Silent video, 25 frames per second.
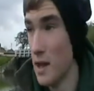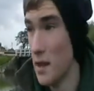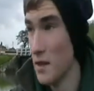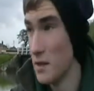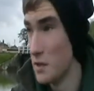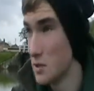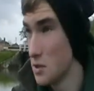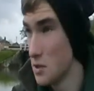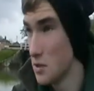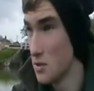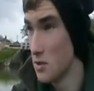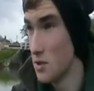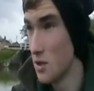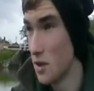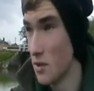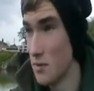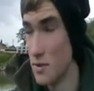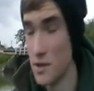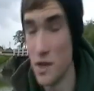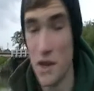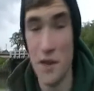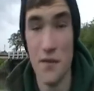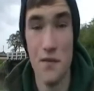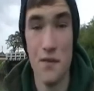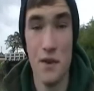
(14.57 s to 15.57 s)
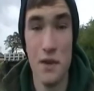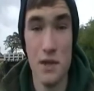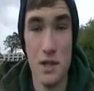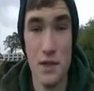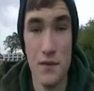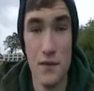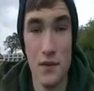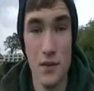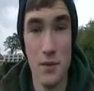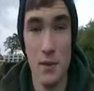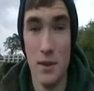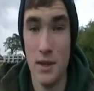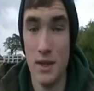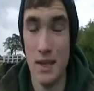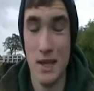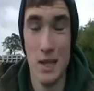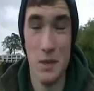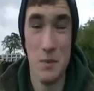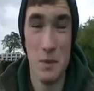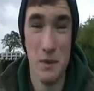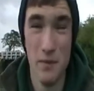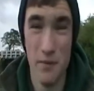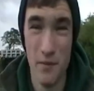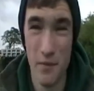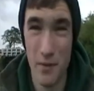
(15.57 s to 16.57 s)
The 2 times that I've fished it for the winter,
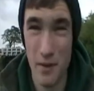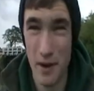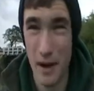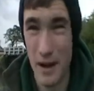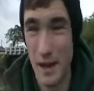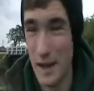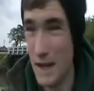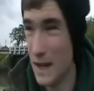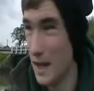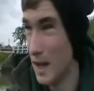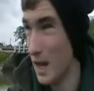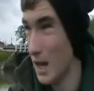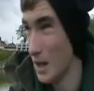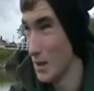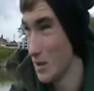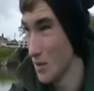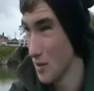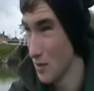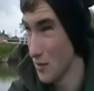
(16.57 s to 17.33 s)
it's been really hard,